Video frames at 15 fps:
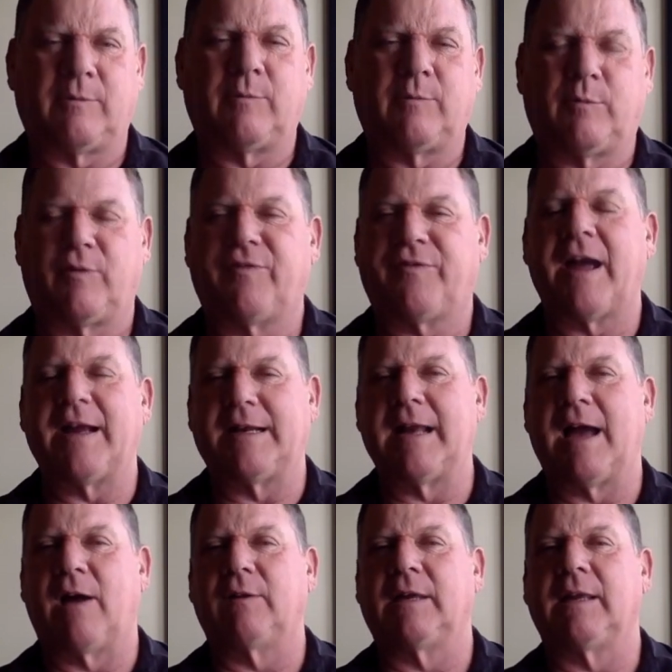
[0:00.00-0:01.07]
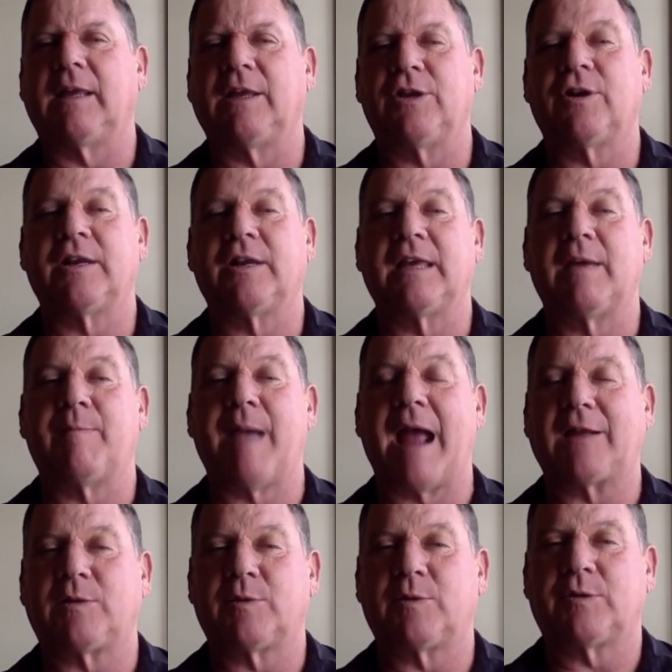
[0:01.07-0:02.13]
we'll find out, and you're going to get
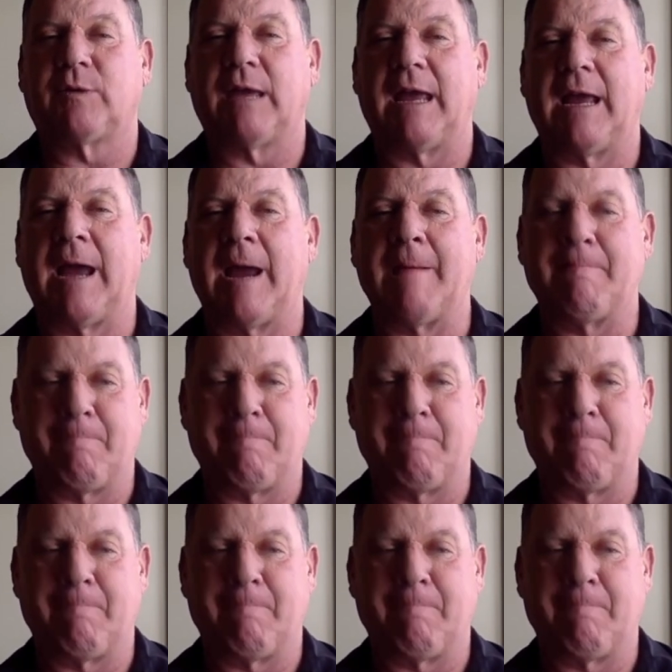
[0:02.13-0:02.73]
back to us, okay, guy?